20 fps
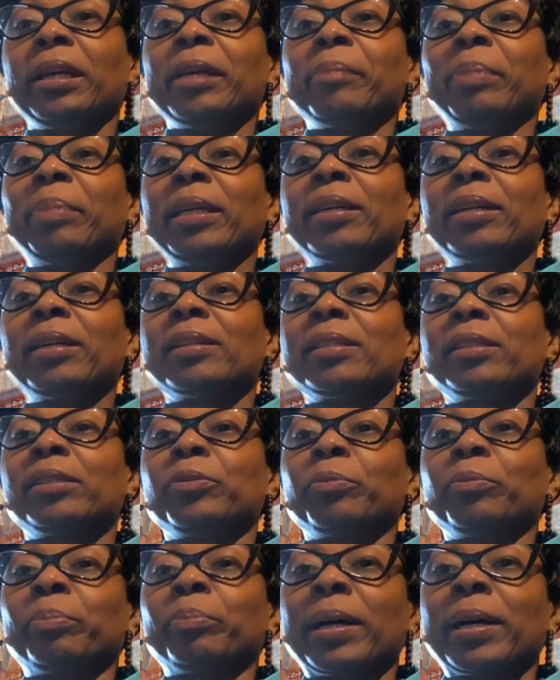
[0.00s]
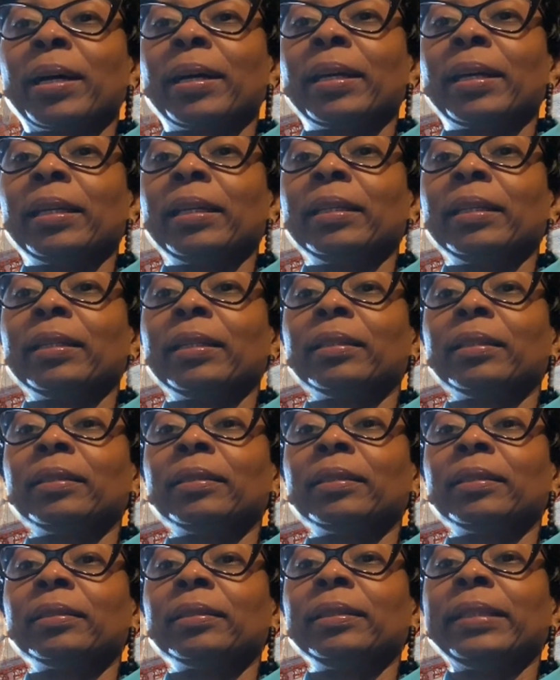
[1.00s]
because my
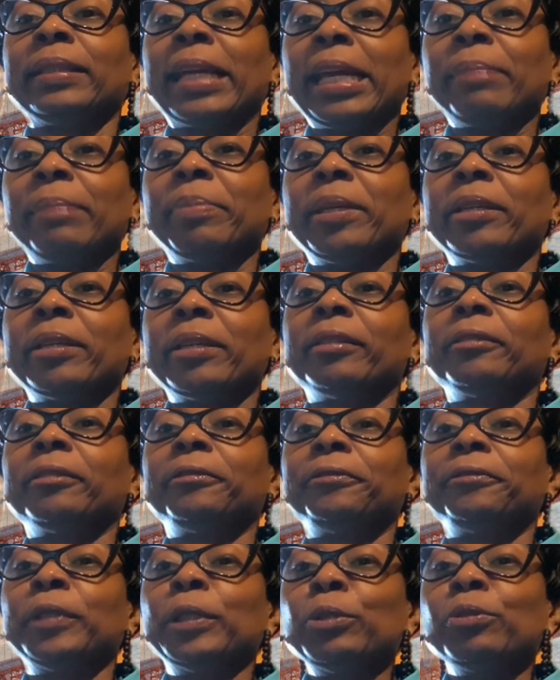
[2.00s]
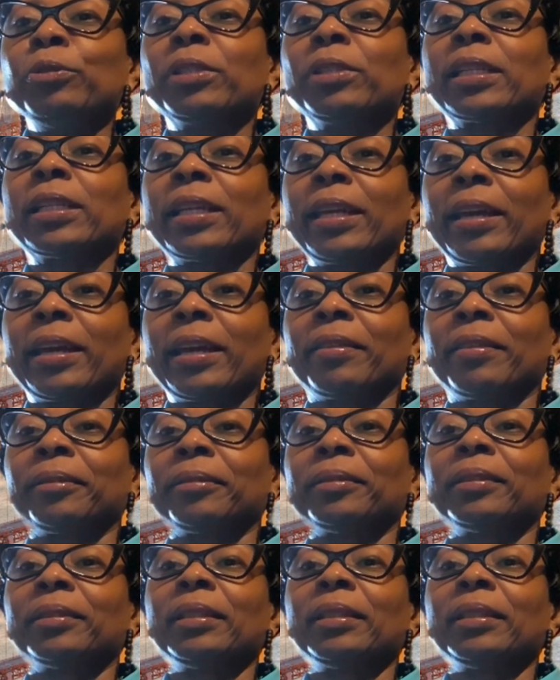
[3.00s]
labia fused together.